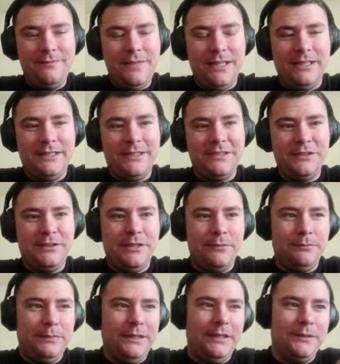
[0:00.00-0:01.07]
because yeah, you can
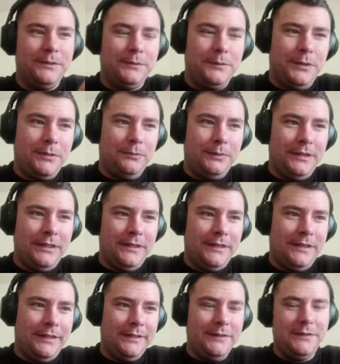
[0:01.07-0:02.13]
play on one
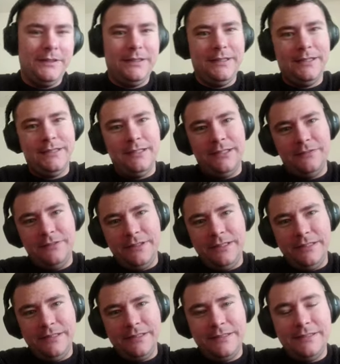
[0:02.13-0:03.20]
play and you can get
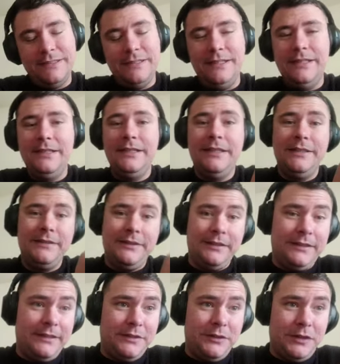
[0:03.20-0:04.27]
NFTs, you can
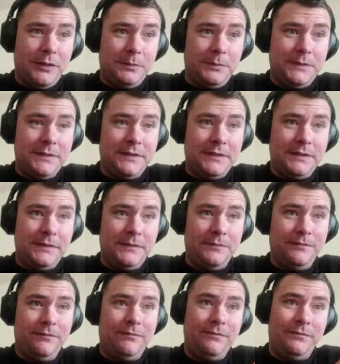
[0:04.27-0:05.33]
get drops
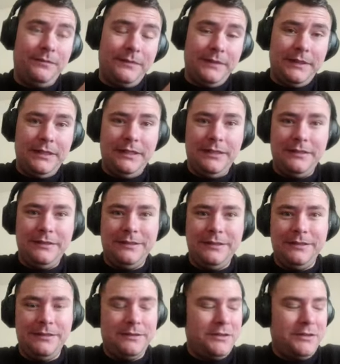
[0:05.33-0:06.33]
in the